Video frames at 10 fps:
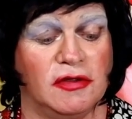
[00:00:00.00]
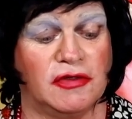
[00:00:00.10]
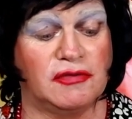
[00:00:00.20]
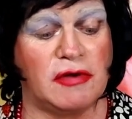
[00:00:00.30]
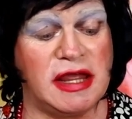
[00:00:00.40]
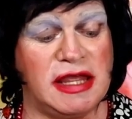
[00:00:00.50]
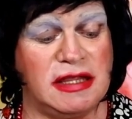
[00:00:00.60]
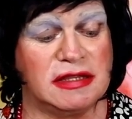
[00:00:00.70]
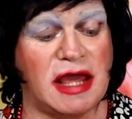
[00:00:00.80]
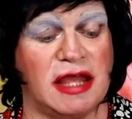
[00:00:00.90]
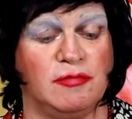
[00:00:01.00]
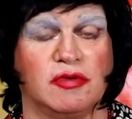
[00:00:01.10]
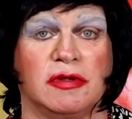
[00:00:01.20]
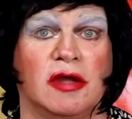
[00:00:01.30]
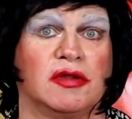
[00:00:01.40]

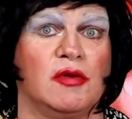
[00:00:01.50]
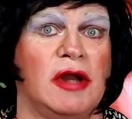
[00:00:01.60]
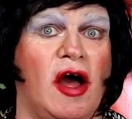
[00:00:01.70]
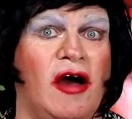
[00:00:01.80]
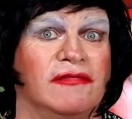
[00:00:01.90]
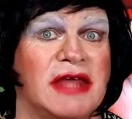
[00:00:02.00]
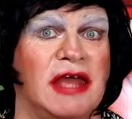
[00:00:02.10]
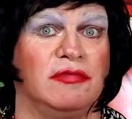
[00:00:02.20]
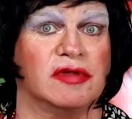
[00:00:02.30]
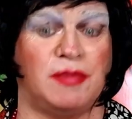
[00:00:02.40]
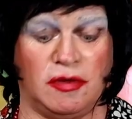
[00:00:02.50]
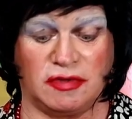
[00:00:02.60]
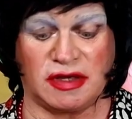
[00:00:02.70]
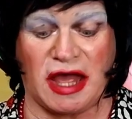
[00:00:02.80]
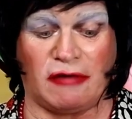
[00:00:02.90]
2.5 tablespoons
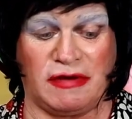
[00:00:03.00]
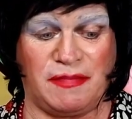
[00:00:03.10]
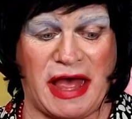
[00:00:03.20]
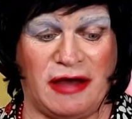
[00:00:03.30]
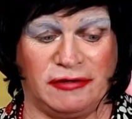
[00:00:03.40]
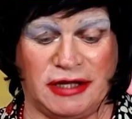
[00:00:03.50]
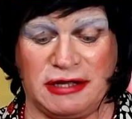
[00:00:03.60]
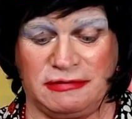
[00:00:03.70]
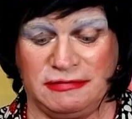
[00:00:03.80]
of curry powder,